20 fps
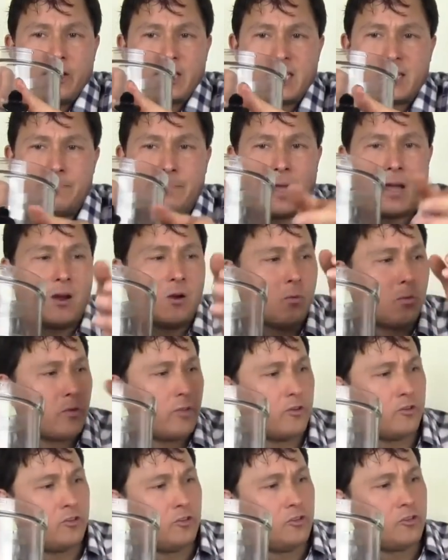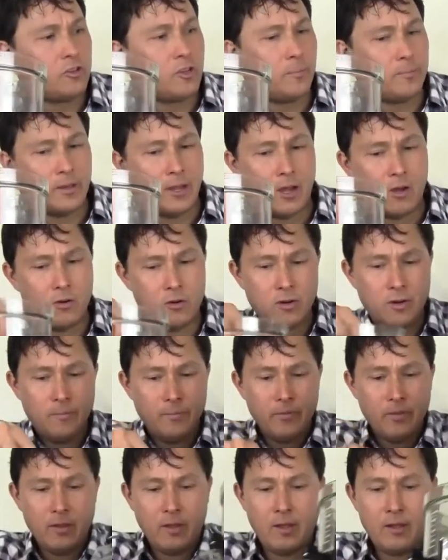spout where the juice comes out,
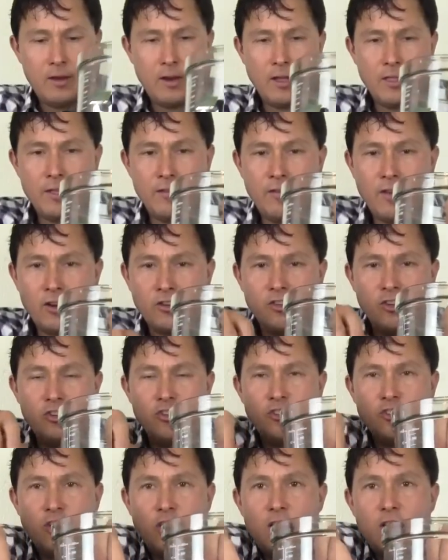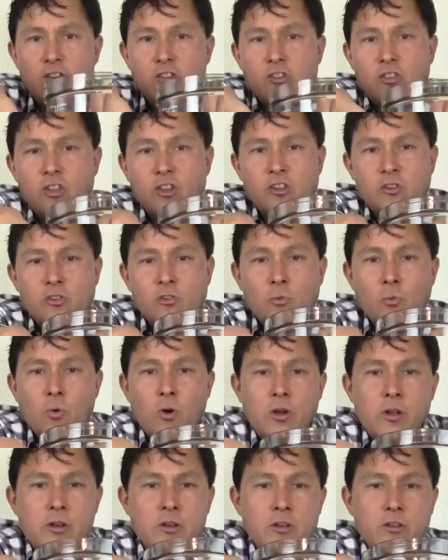and now they've actually changed this
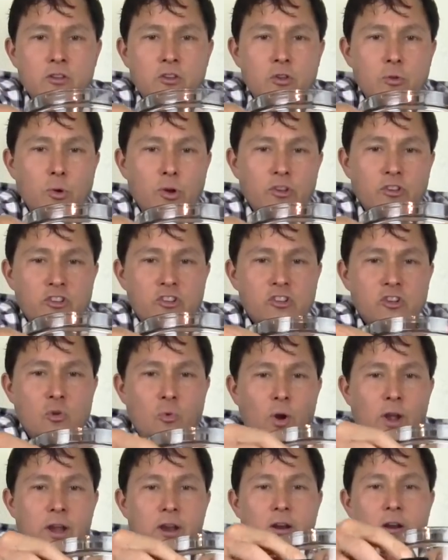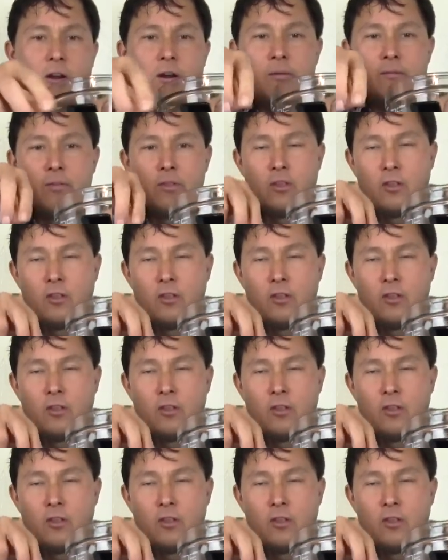one to a square.